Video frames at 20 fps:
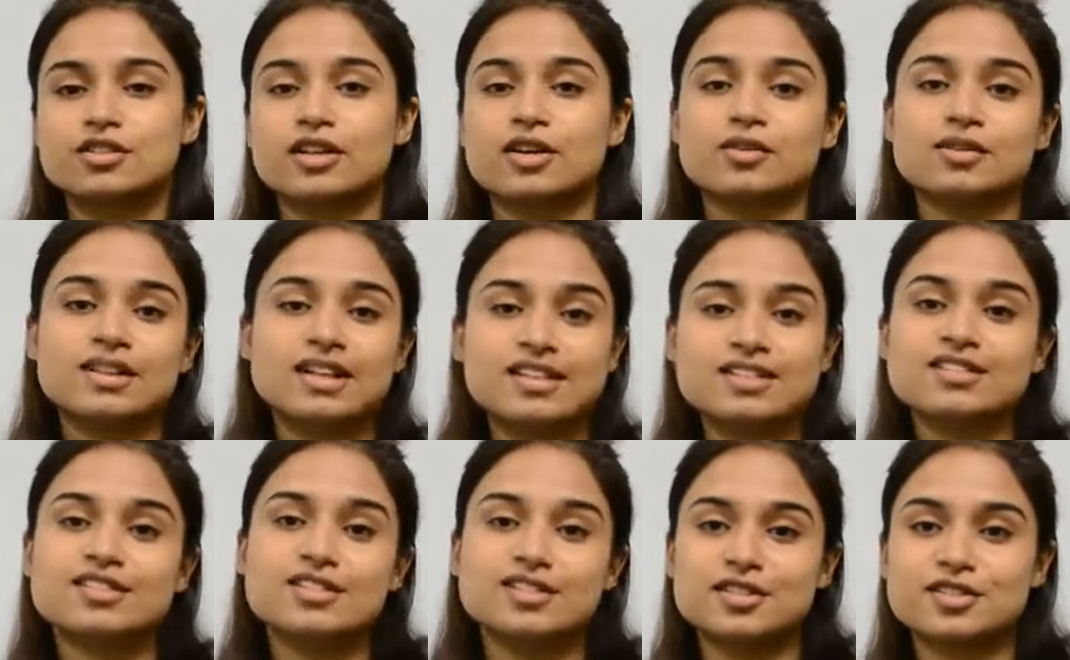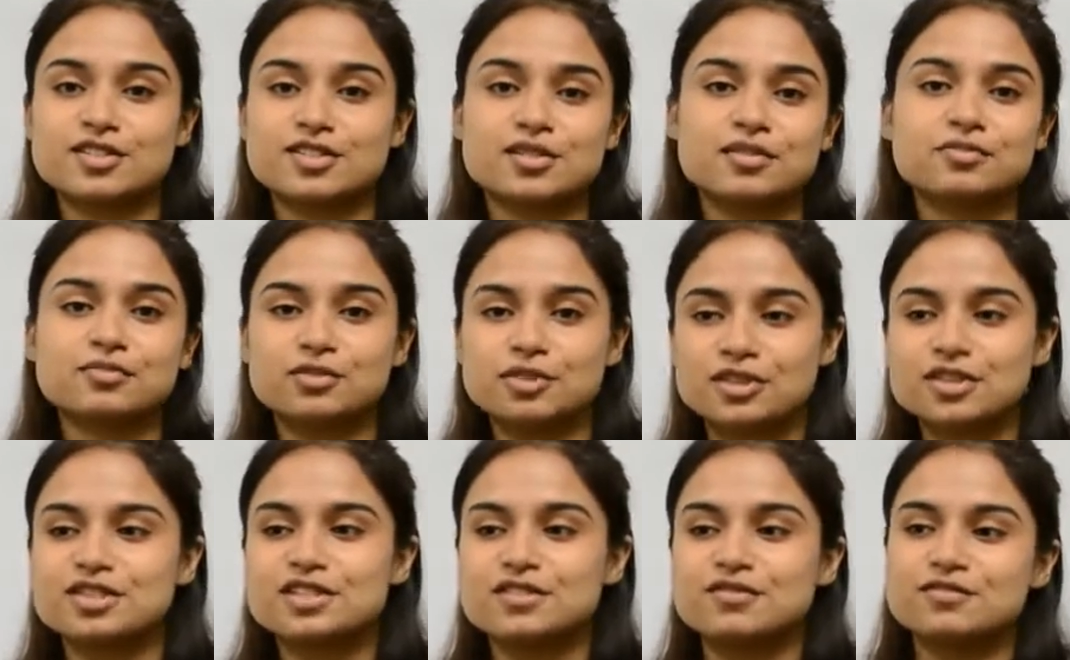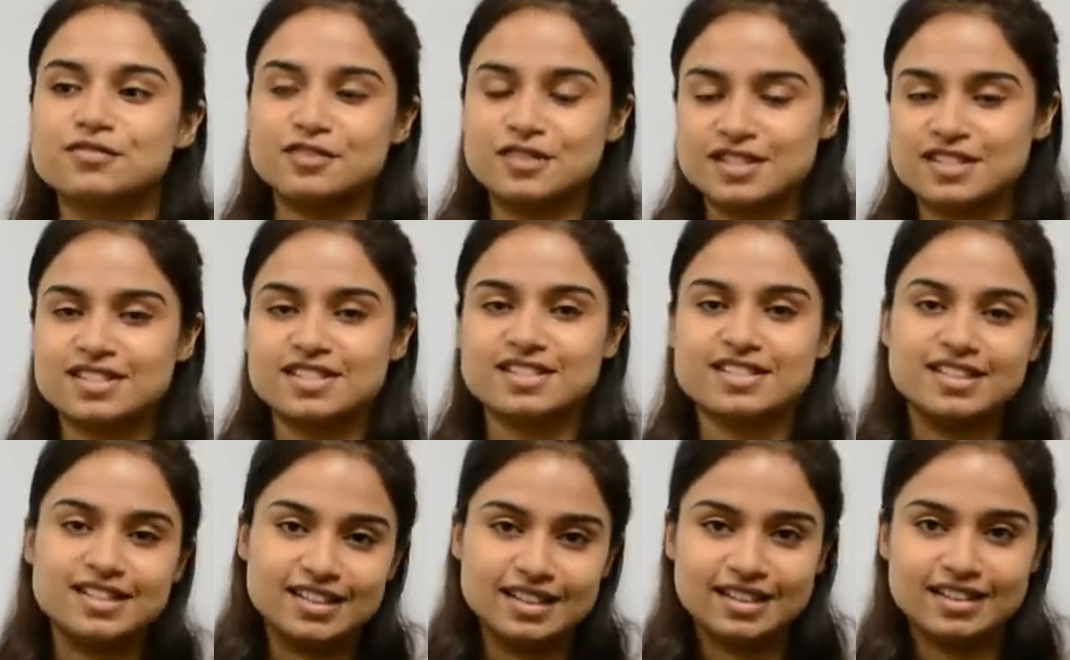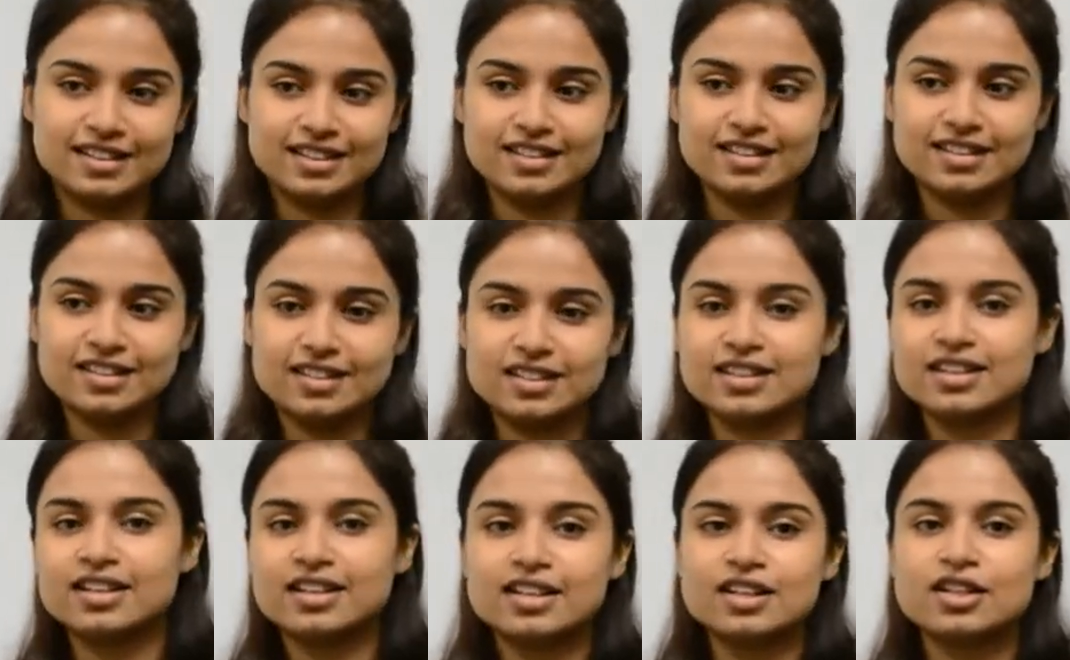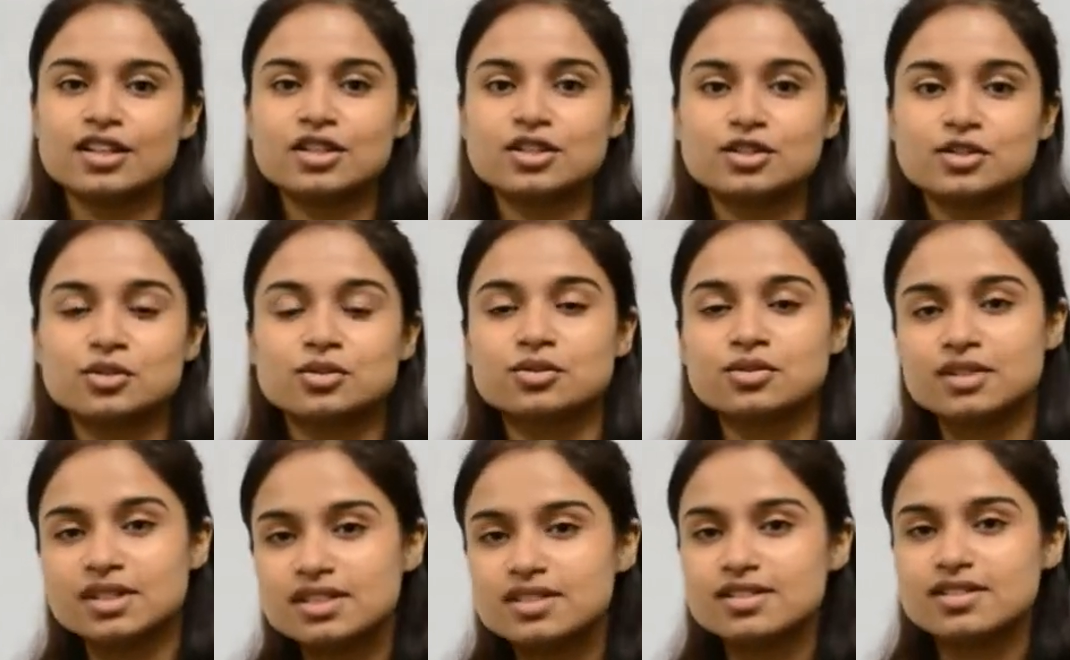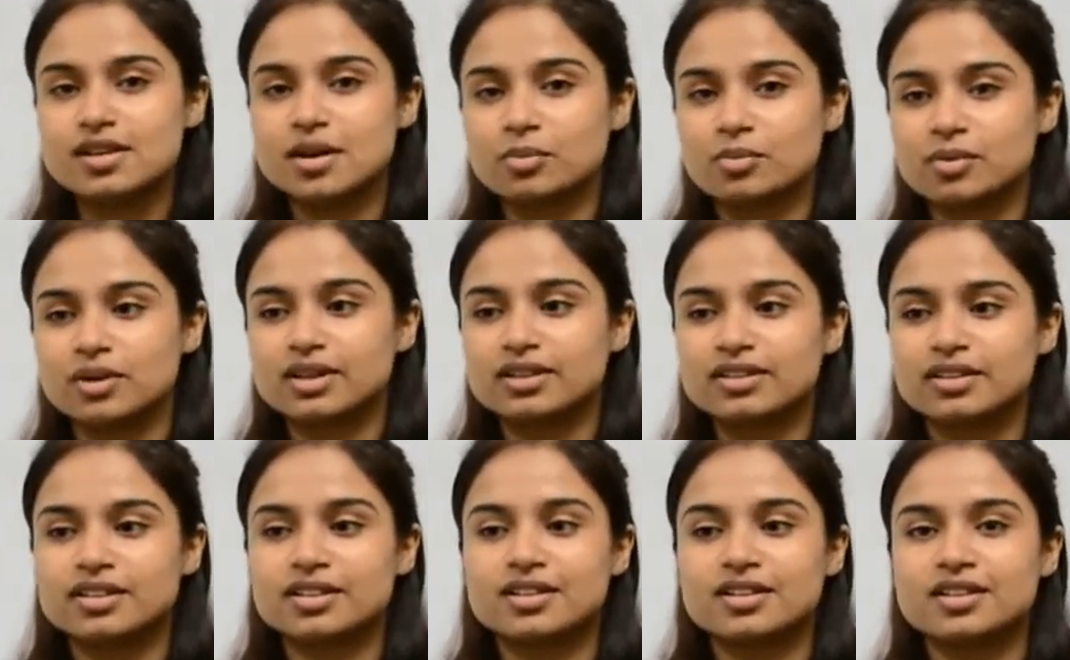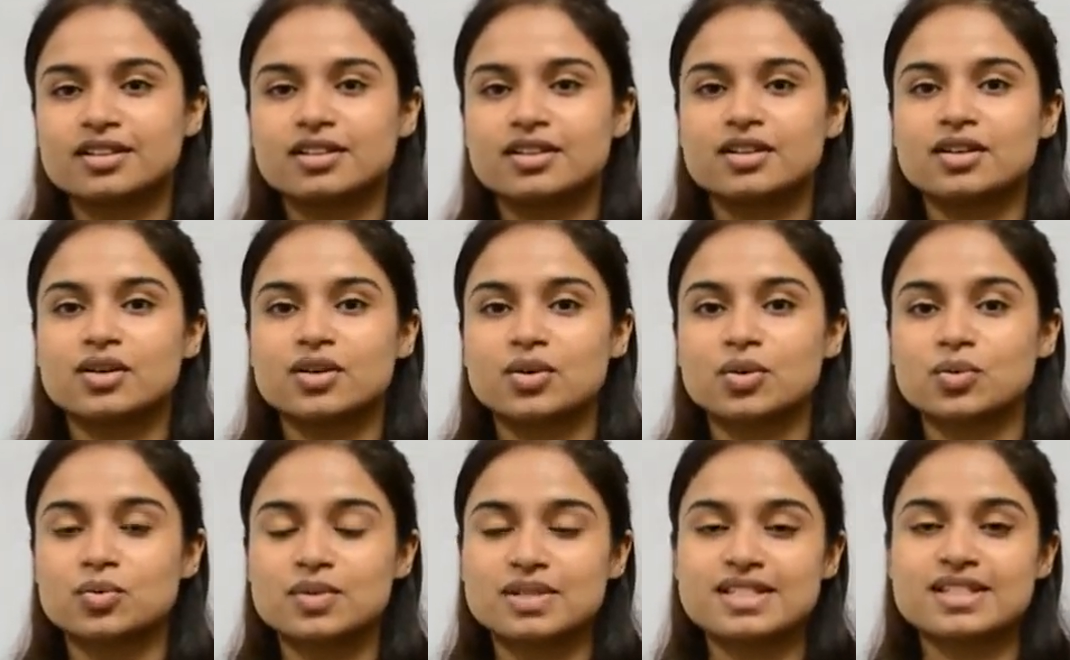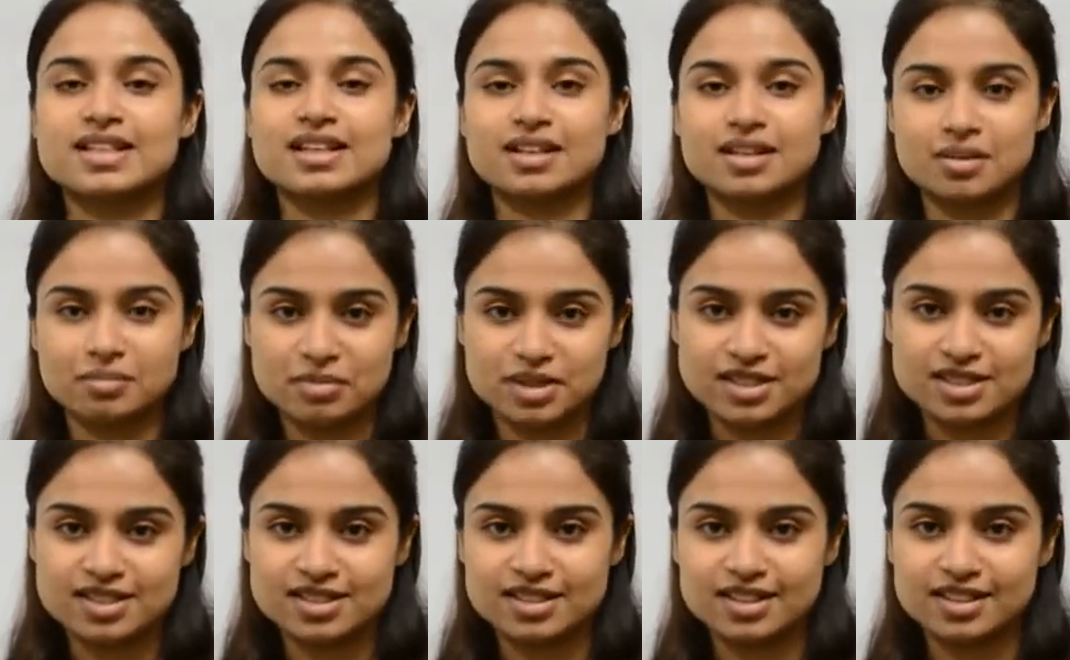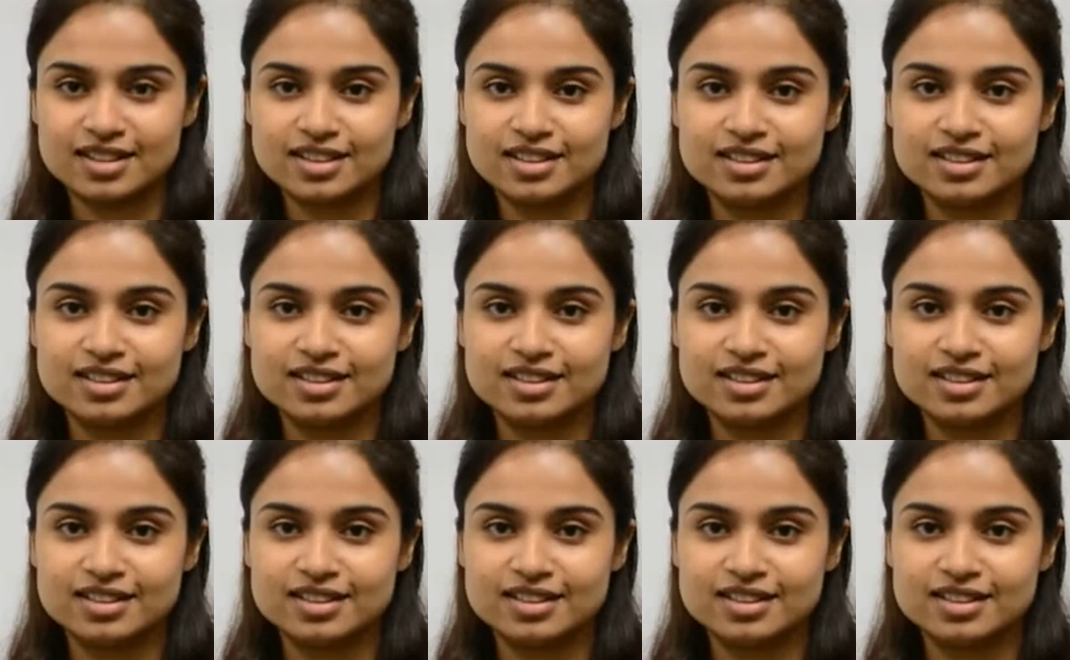now let's learn some words and phrases in Hindi. To greet someone, we say namaste.